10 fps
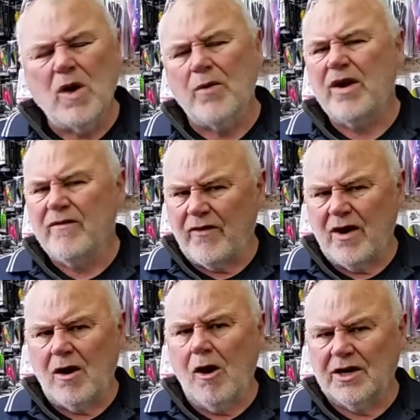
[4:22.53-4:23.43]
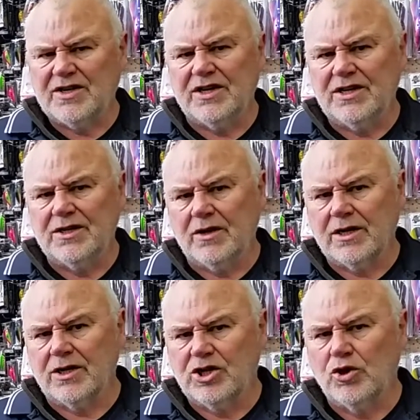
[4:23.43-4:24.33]
We're in for a hot season, I
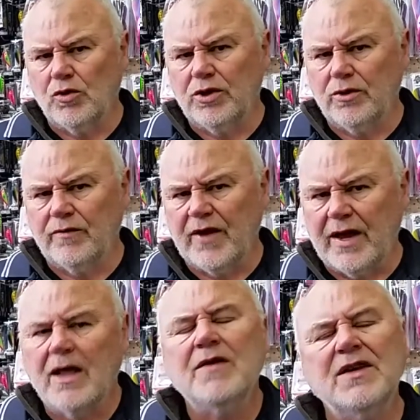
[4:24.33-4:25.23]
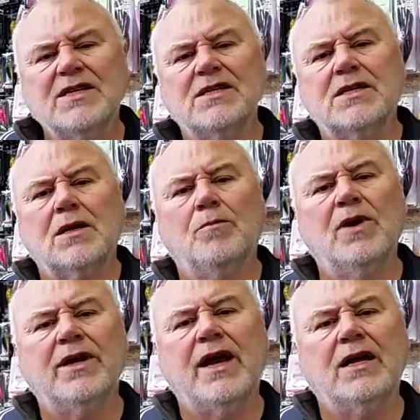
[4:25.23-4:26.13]
can assure you of that. This is the
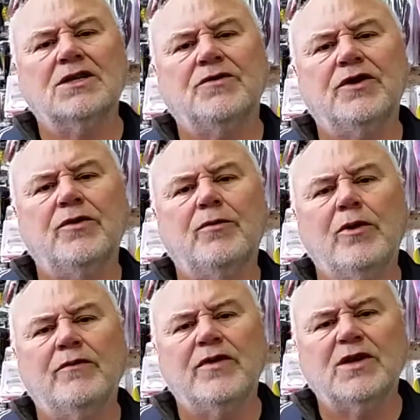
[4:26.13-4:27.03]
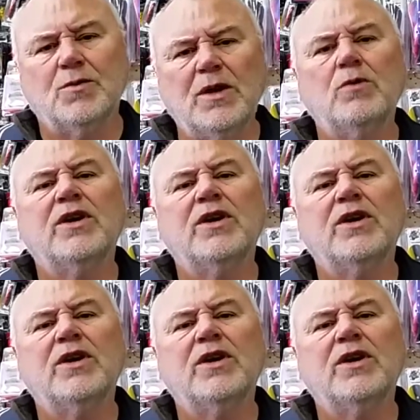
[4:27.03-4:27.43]
Complete Anglers Fishing Report for this week.